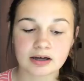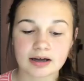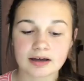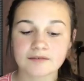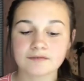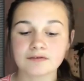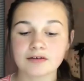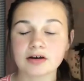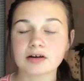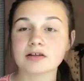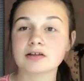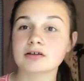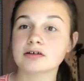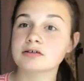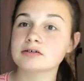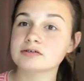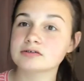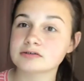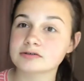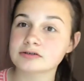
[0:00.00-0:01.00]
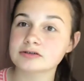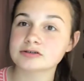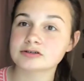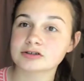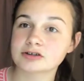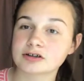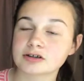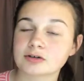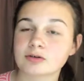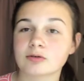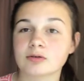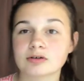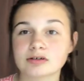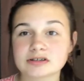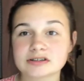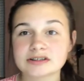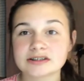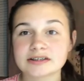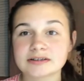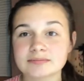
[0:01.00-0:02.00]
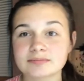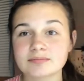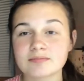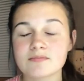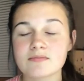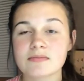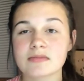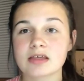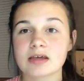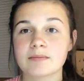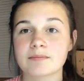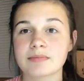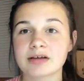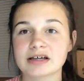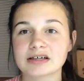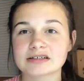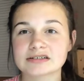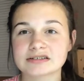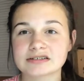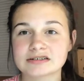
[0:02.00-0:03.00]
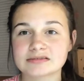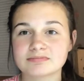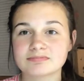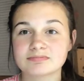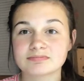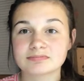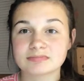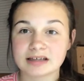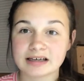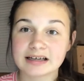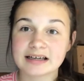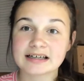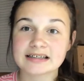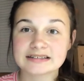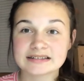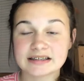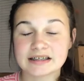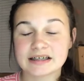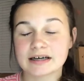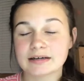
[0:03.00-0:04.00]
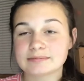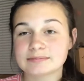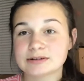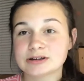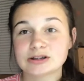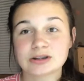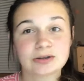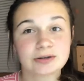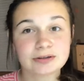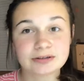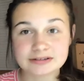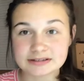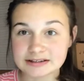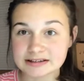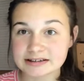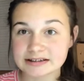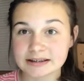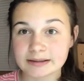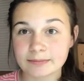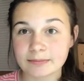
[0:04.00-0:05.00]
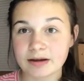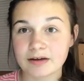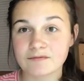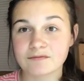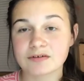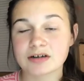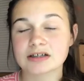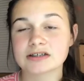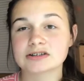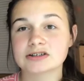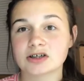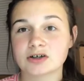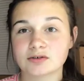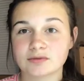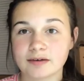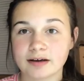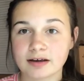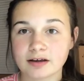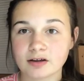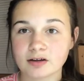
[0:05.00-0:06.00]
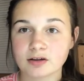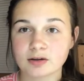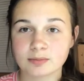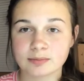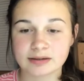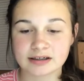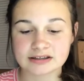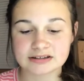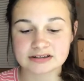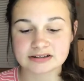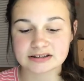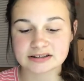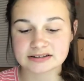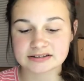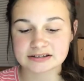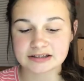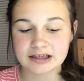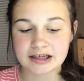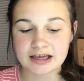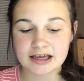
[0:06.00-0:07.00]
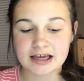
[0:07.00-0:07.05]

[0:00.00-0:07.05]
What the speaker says: I felt alone during quarantine because, like I said, I'm so used to seeing my friends on a regular basis,